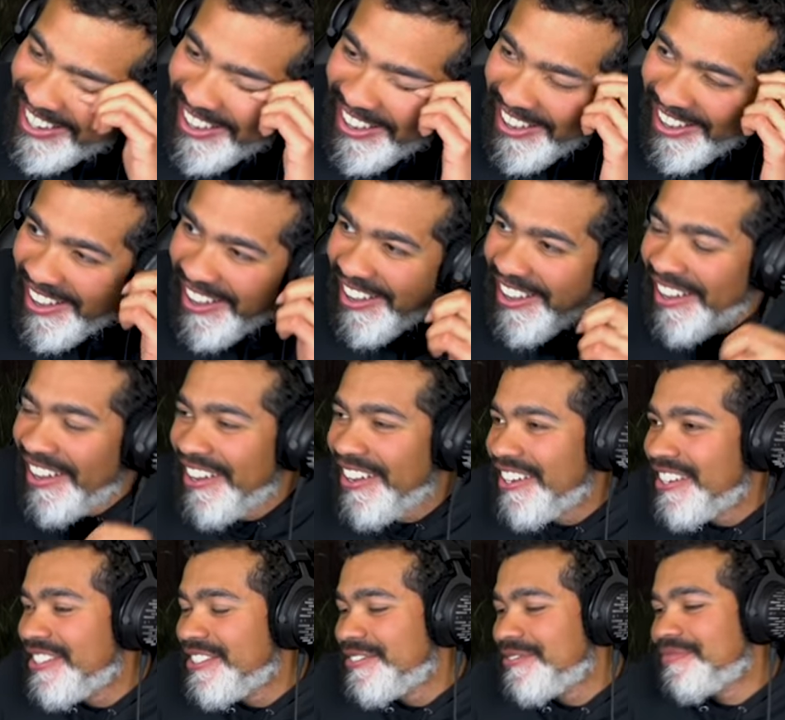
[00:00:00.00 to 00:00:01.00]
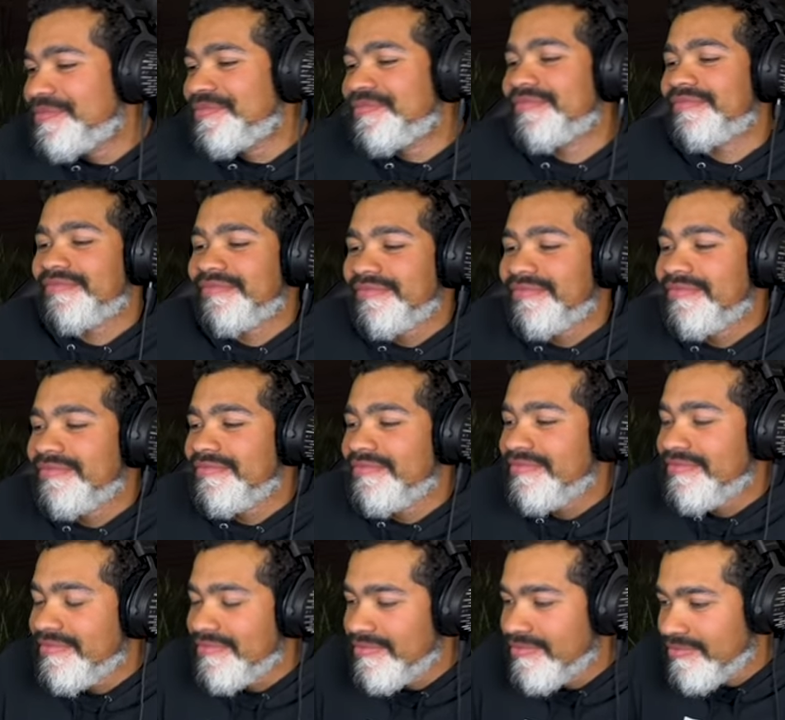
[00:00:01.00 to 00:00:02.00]
uh, I mean, to be fair, that was
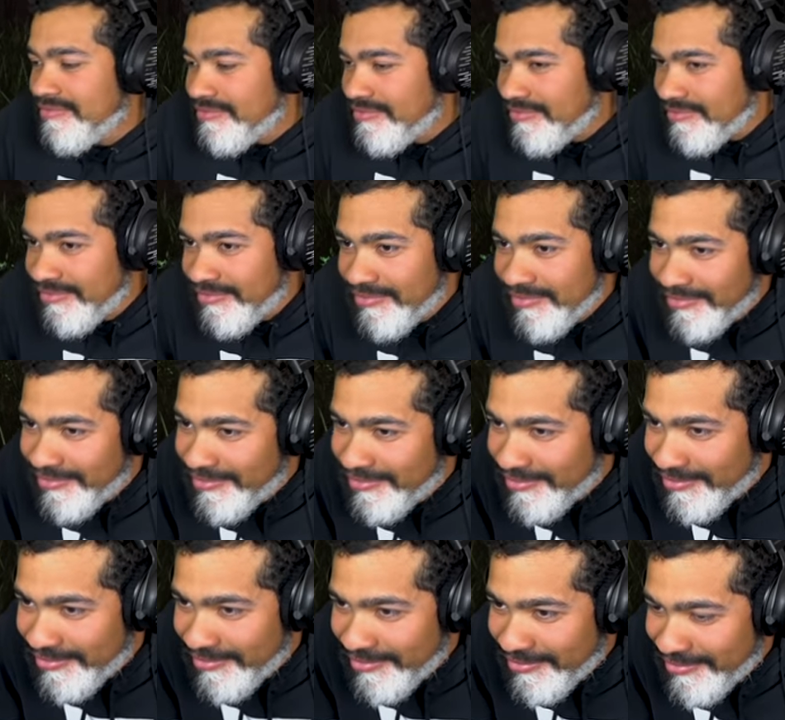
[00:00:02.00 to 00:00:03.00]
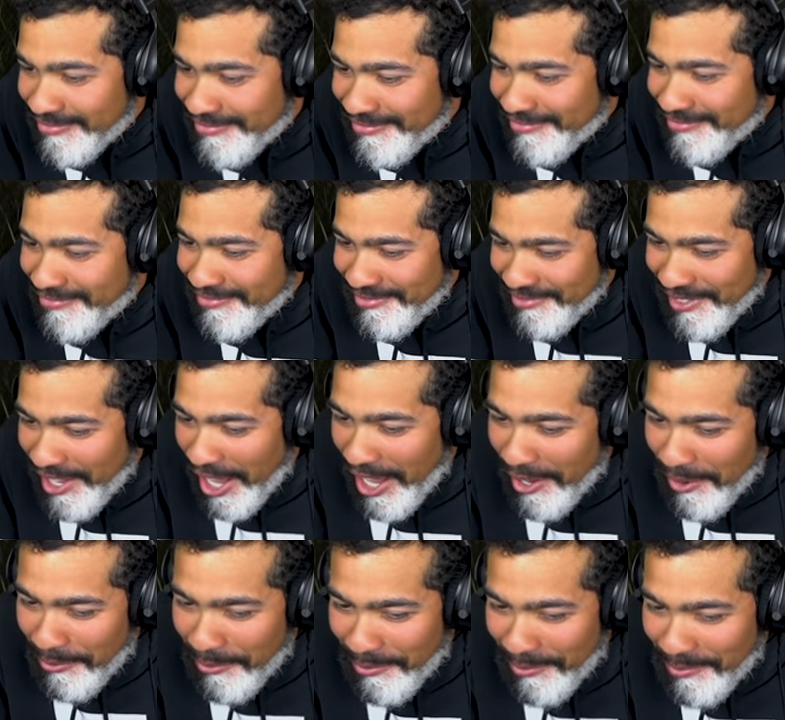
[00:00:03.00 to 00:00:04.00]
expected.
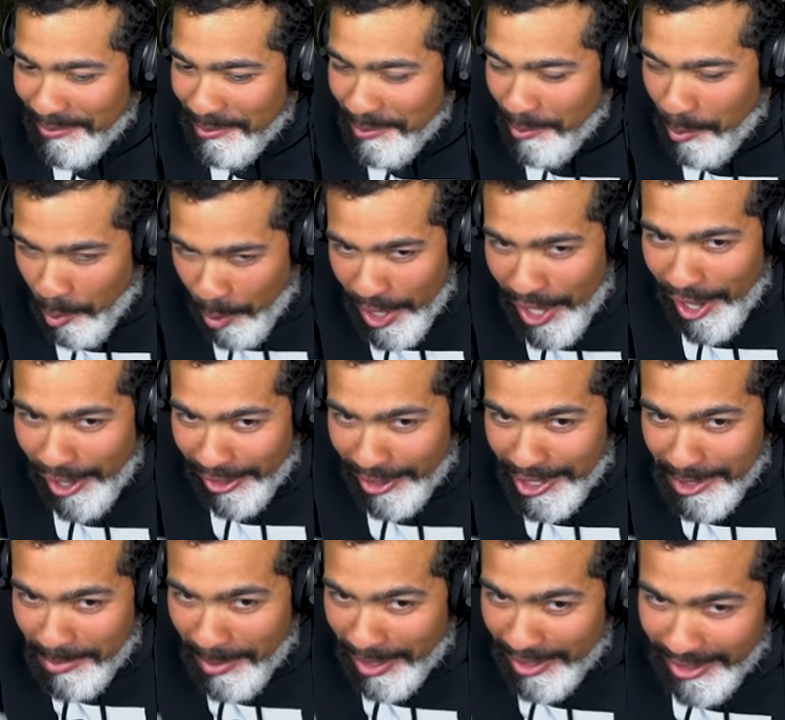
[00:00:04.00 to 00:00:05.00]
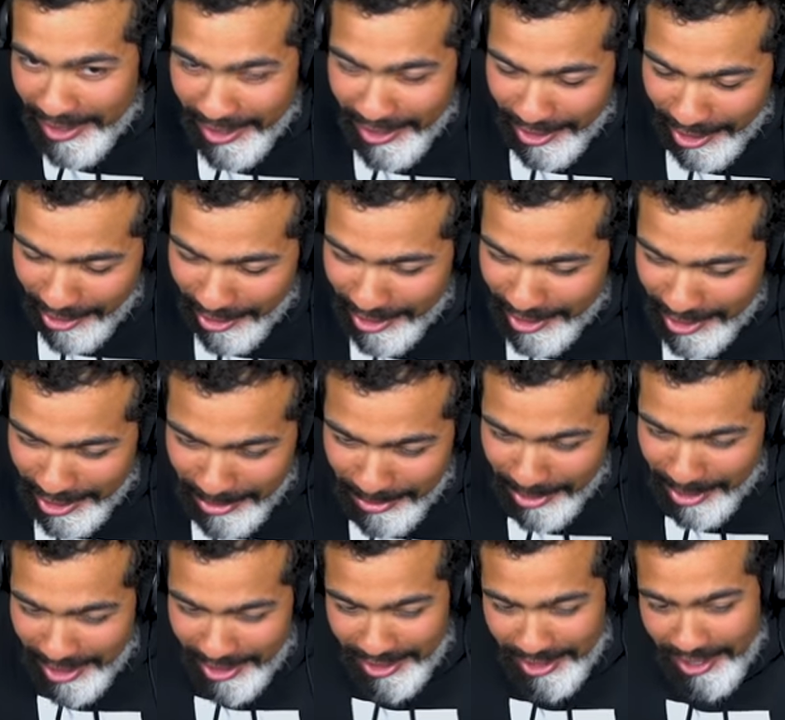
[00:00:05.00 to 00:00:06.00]
uh, we all expected it. You didn't seem
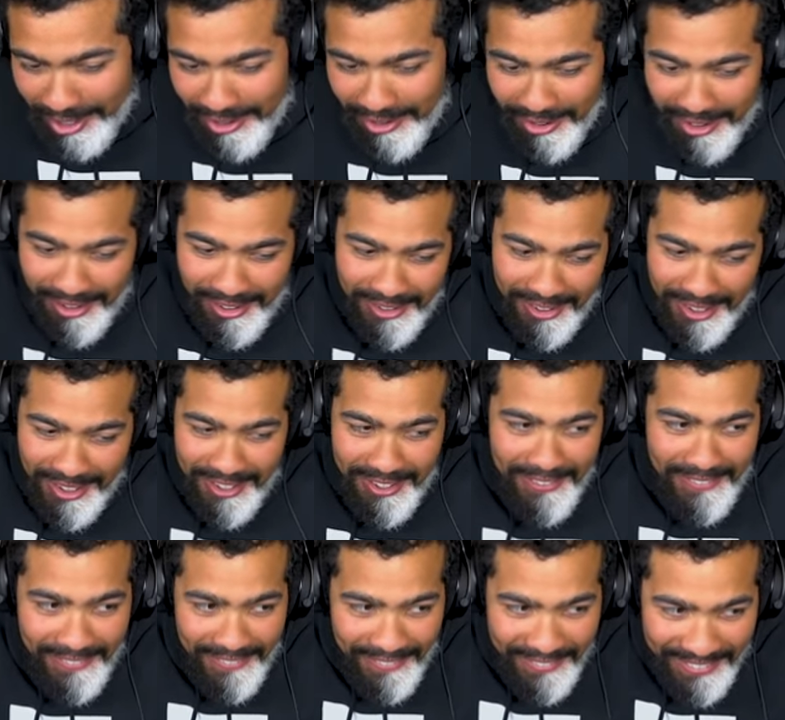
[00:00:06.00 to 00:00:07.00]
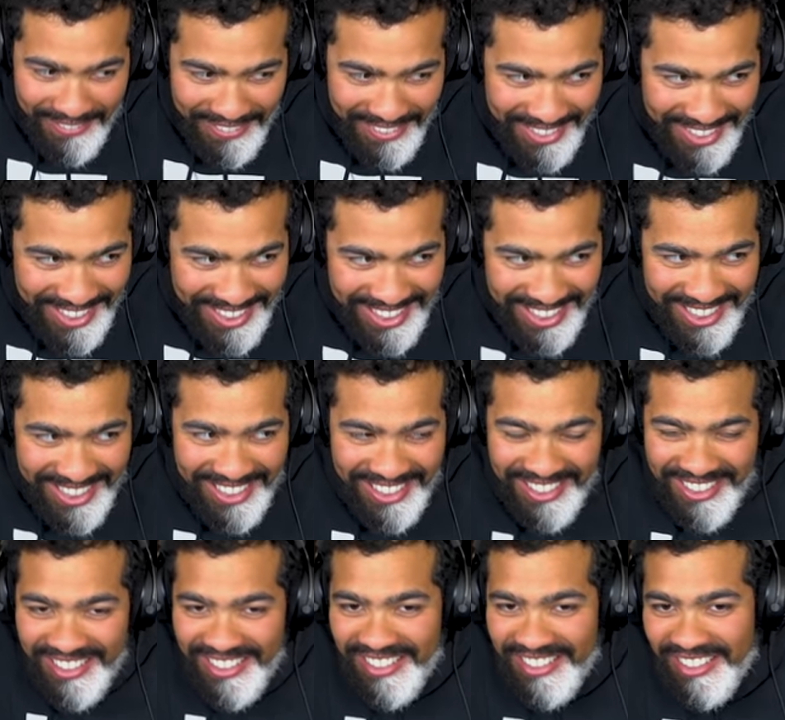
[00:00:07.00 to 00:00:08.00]
to think so. I was playing without my
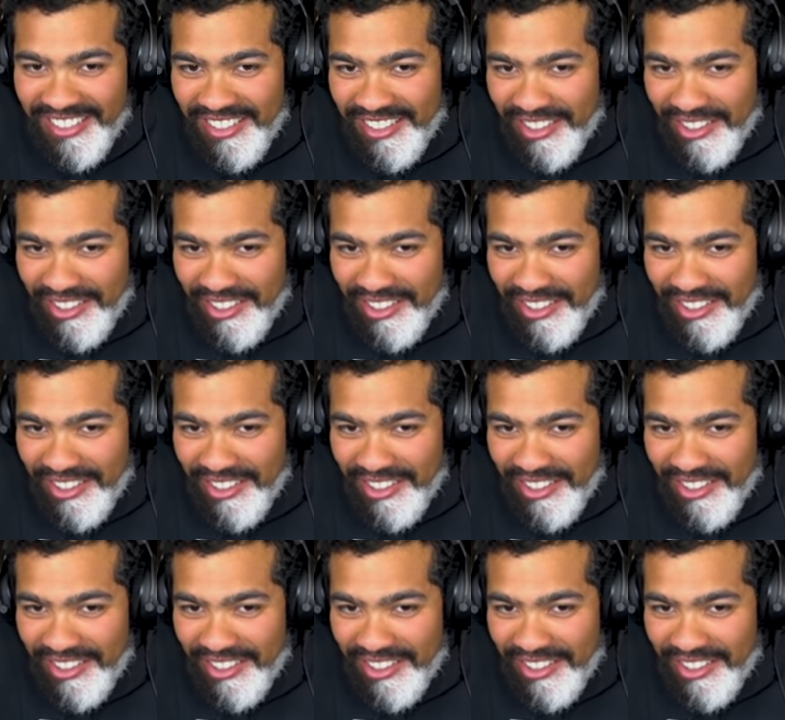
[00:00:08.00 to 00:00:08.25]
headset, bro.